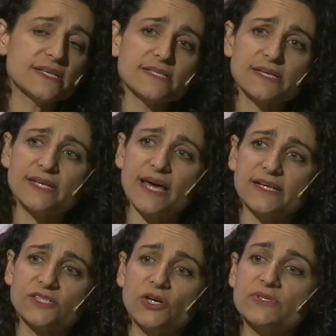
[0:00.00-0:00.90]

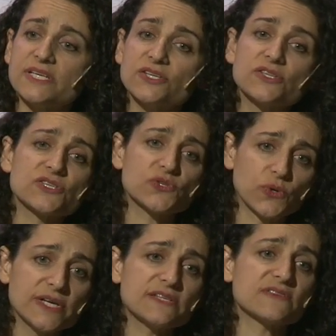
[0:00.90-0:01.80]
Disconnect goes into the
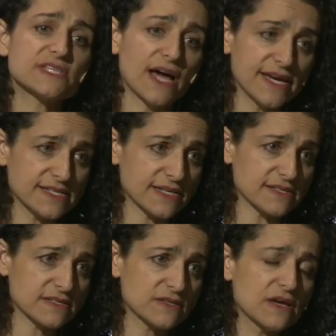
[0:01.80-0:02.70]
stories of
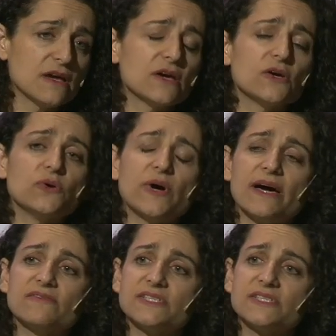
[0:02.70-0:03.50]
scientists who